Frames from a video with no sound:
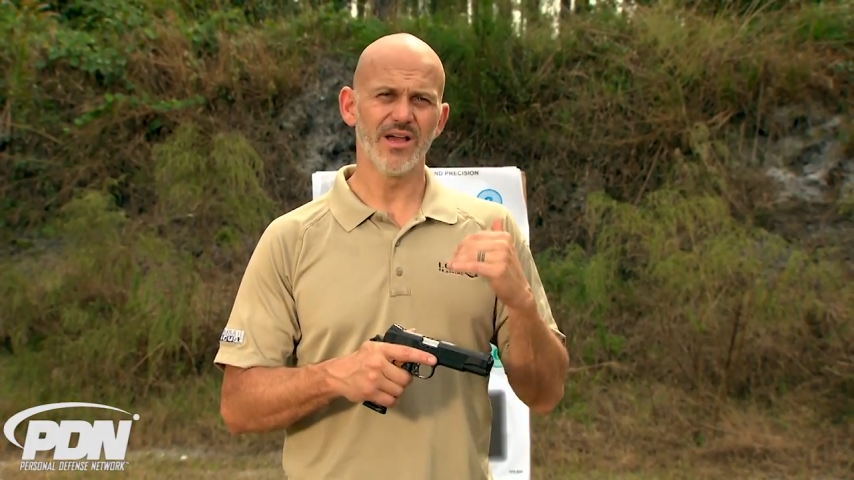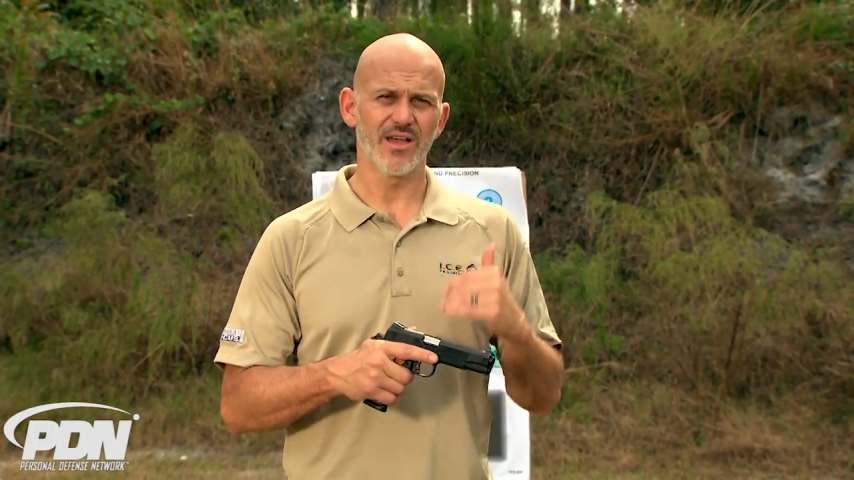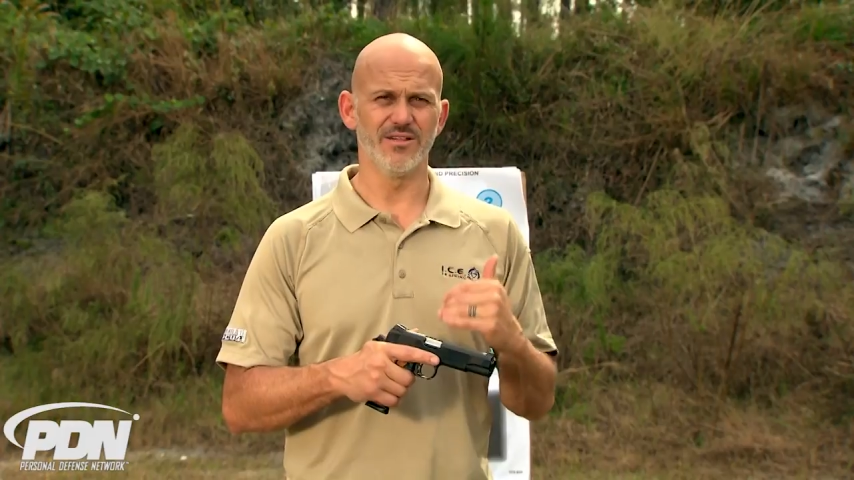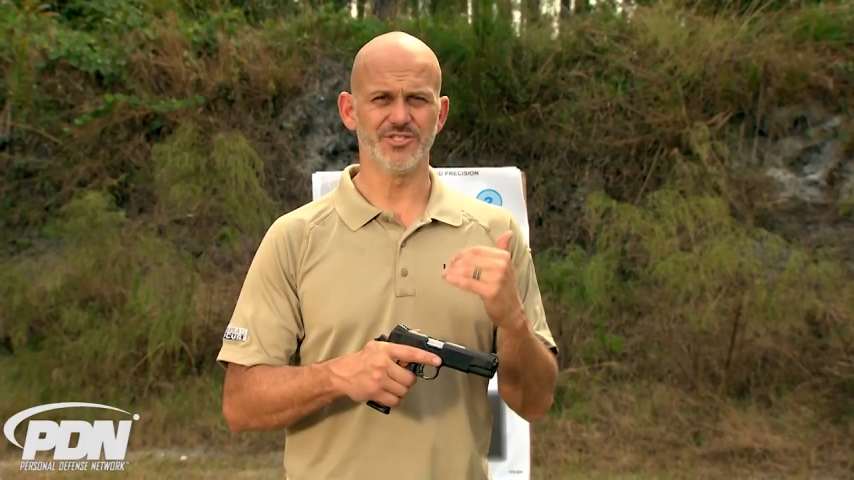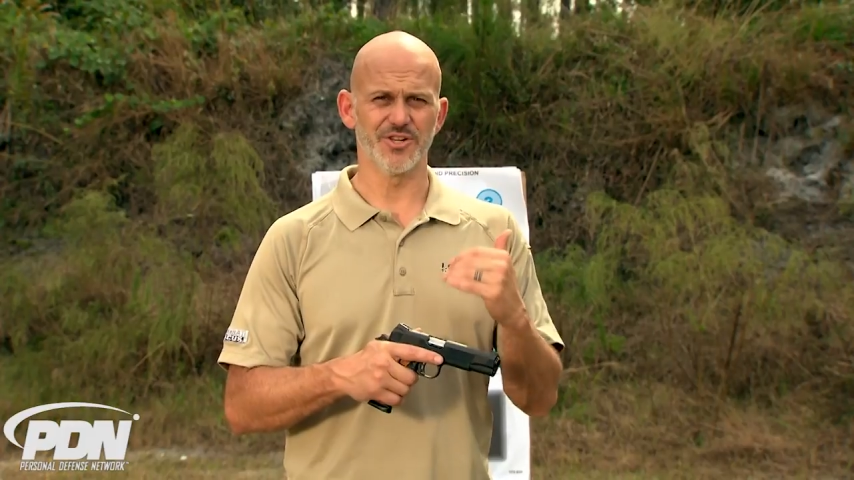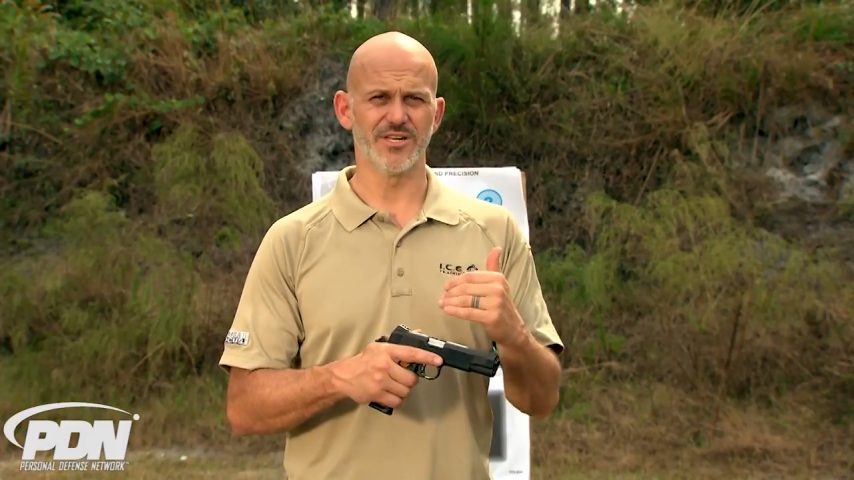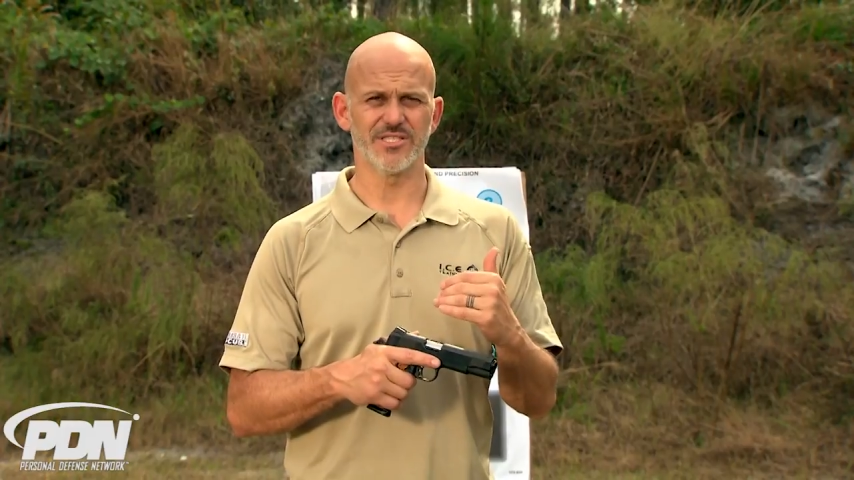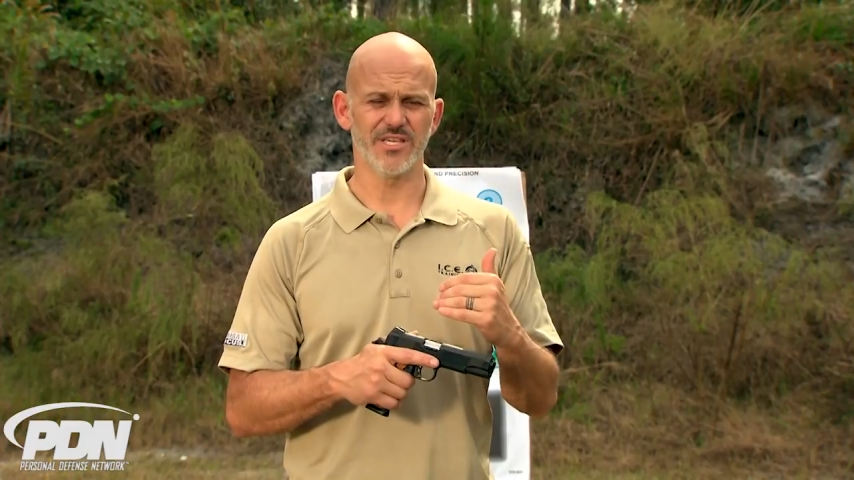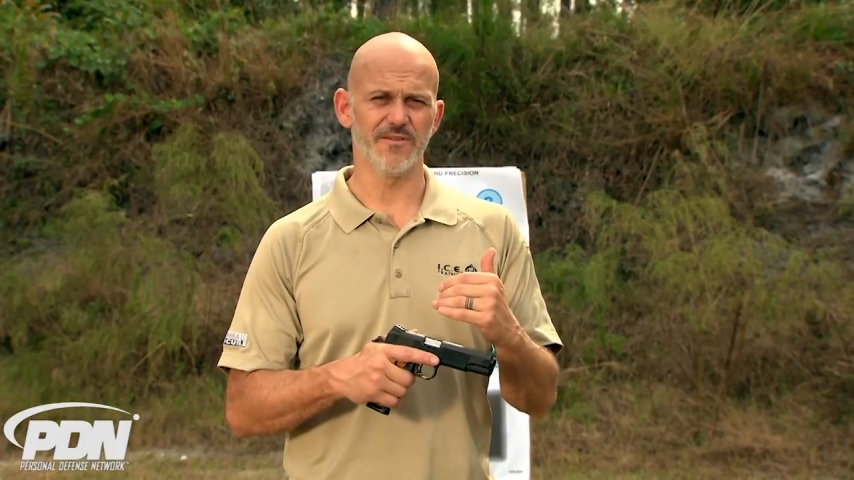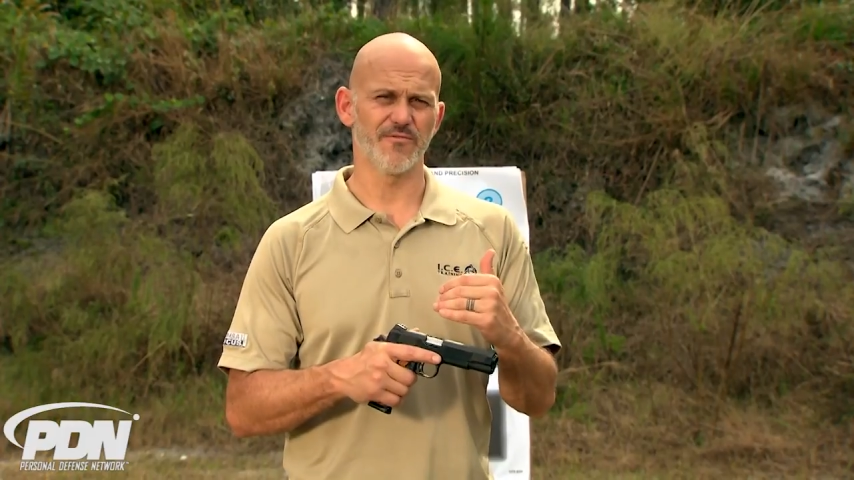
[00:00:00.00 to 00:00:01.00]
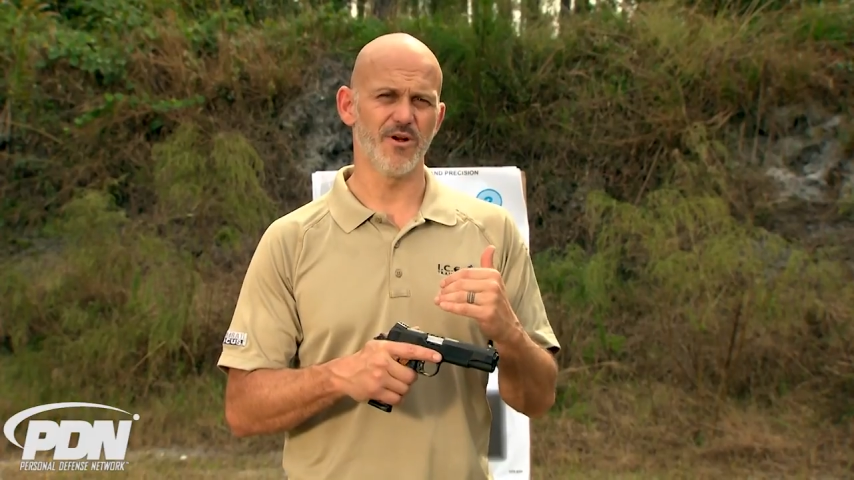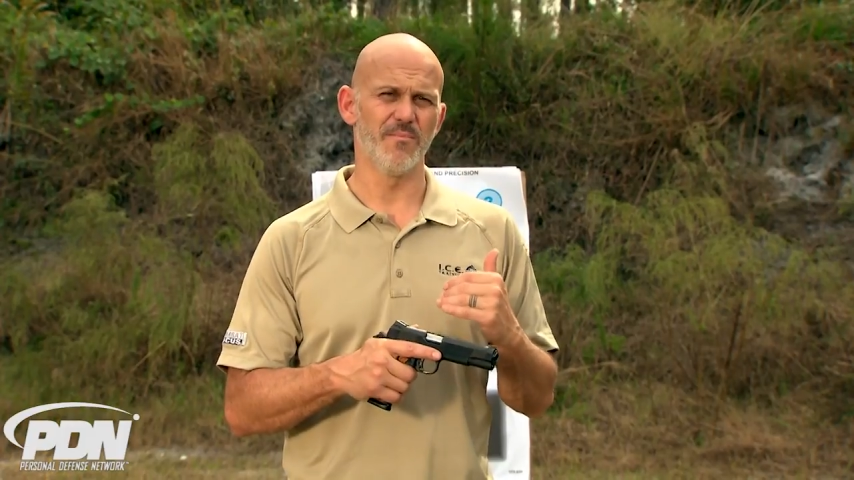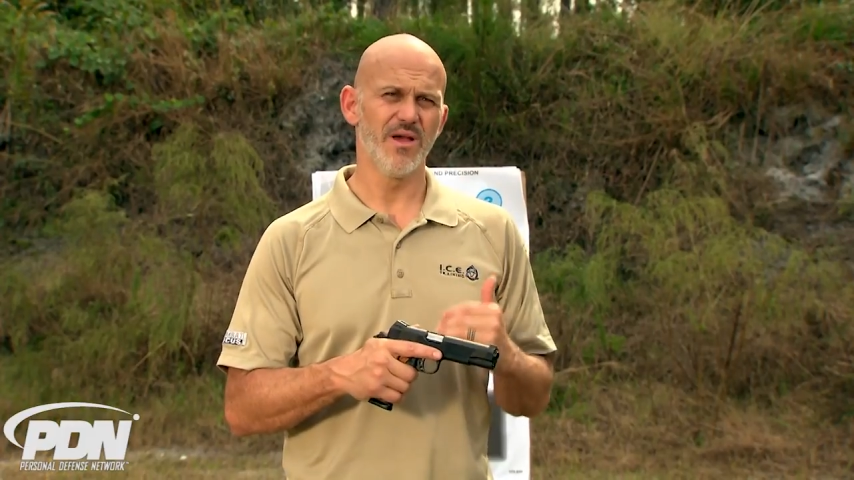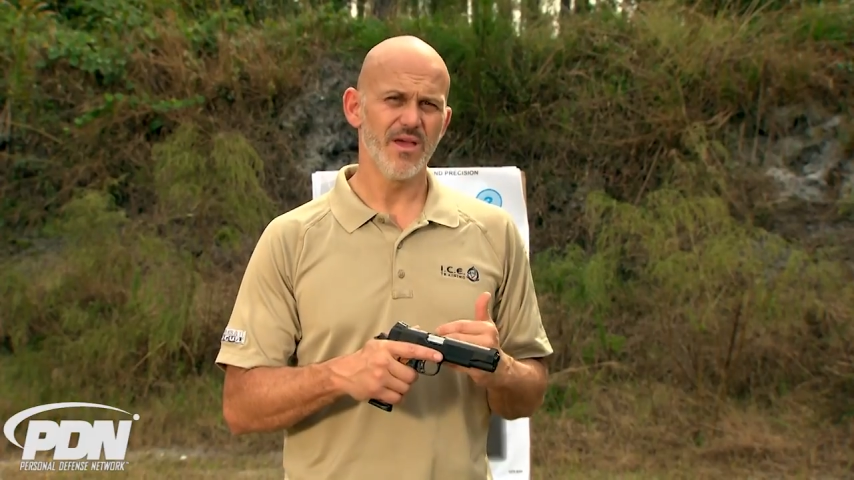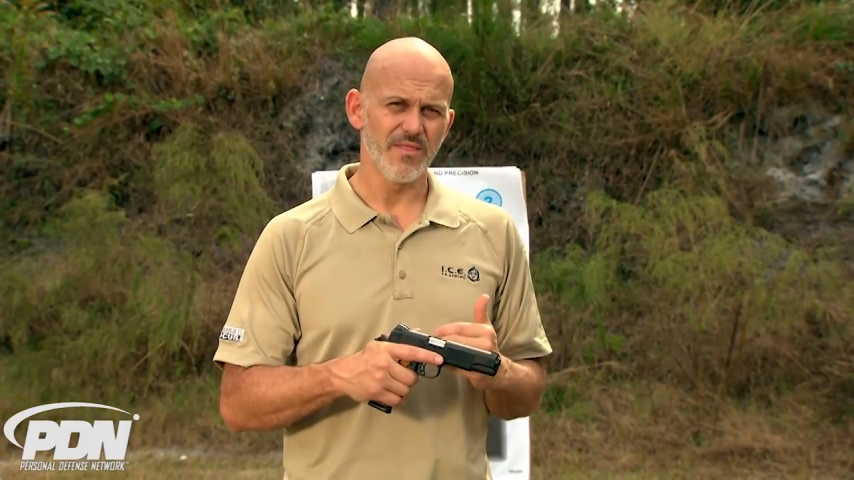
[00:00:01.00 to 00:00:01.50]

guns you're gonna see from